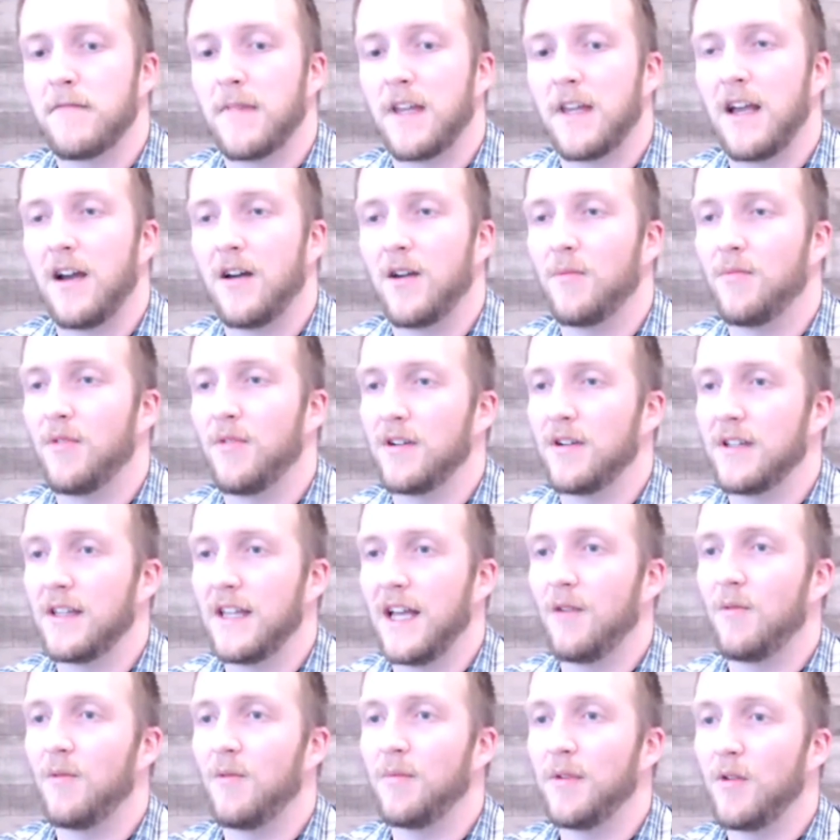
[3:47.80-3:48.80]
counterpart to
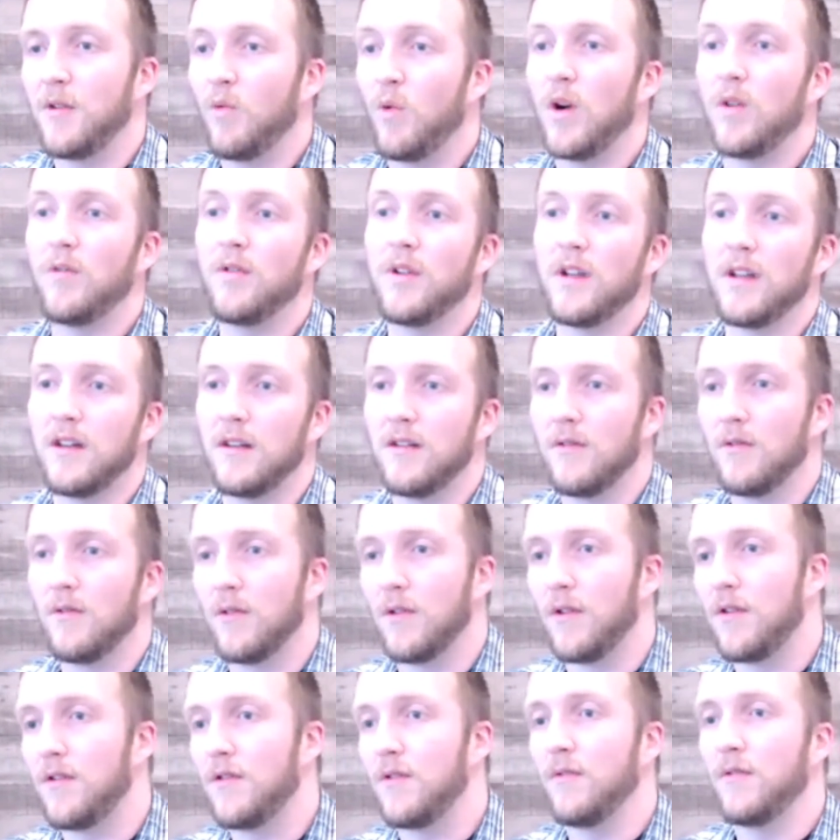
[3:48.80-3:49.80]
that would be Woden
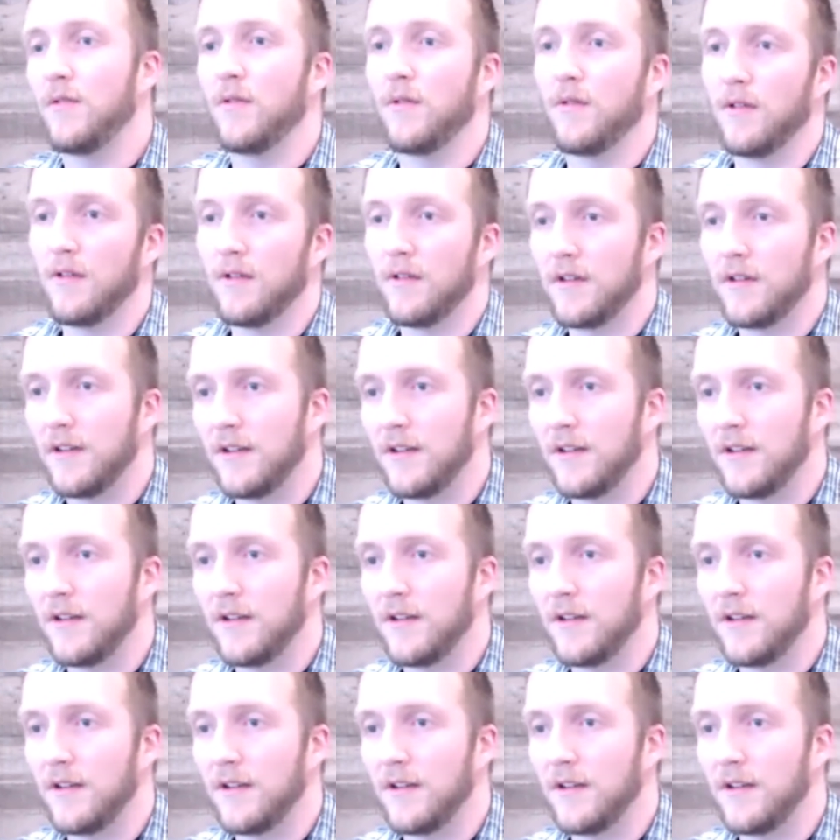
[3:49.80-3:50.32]
or Thunor,